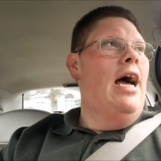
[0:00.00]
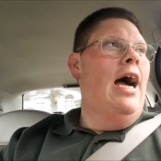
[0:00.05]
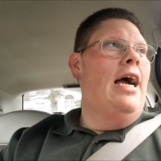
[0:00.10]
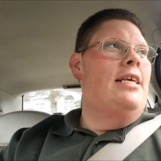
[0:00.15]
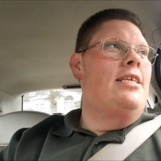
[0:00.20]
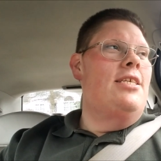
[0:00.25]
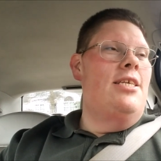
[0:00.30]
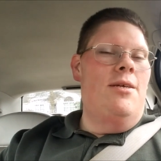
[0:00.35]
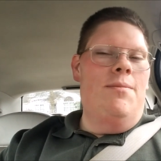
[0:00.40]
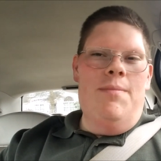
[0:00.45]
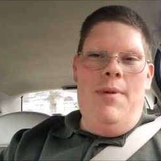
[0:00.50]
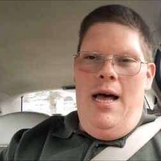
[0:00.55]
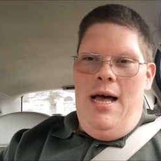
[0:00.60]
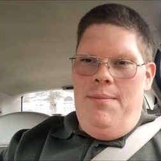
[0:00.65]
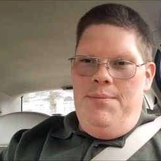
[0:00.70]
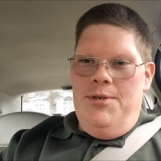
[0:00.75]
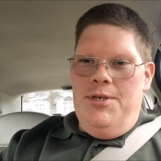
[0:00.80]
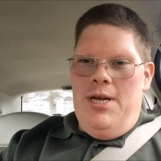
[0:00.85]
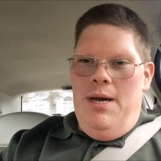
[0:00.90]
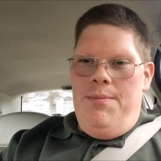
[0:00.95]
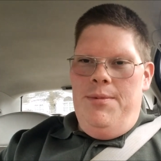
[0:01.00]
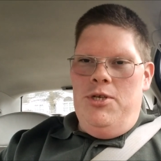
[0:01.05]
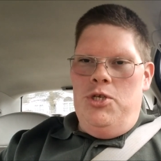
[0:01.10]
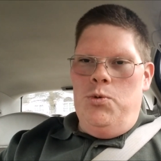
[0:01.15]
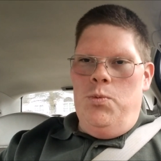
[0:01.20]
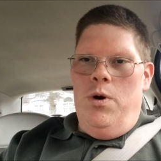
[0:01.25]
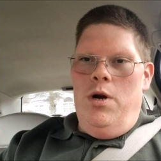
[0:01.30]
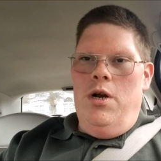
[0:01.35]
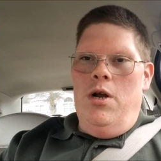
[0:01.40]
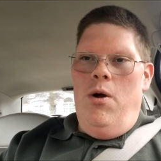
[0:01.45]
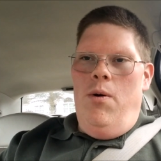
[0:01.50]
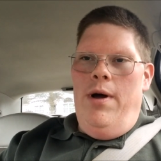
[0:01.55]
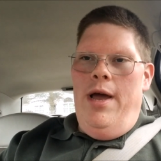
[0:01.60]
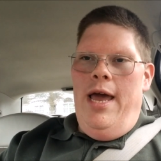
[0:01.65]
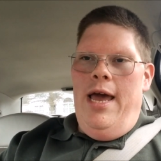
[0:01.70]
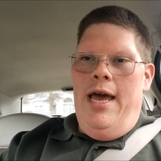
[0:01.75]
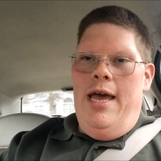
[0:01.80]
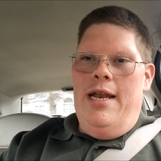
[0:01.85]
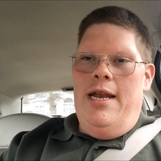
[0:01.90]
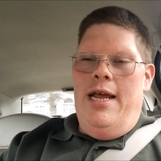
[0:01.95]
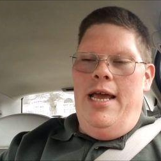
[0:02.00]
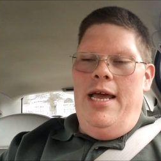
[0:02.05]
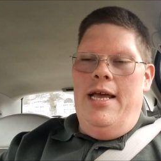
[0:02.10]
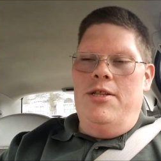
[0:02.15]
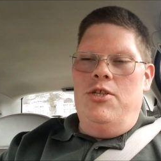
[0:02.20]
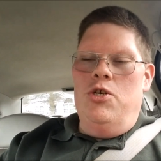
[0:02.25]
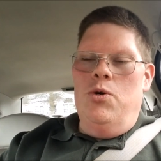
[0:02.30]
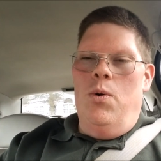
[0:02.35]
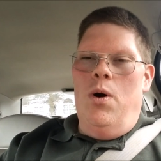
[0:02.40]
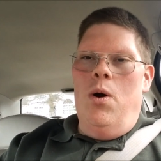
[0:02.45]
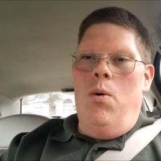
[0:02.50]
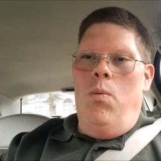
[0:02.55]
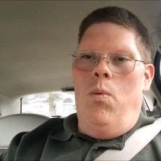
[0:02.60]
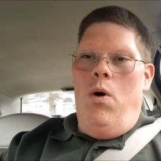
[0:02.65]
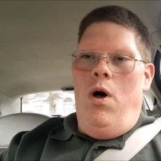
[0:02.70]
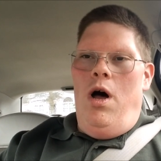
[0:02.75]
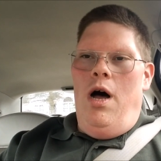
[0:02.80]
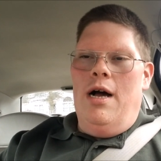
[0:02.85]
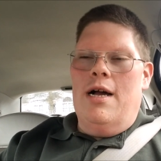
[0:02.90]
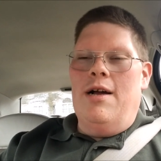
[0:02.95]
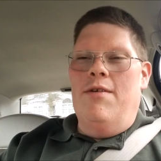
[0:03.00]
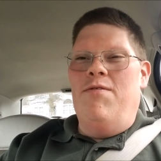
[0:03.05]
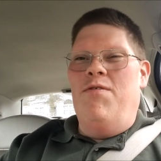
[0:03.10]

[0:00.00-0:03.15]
I see mom's coming, so we're going to go ahead and do our walk.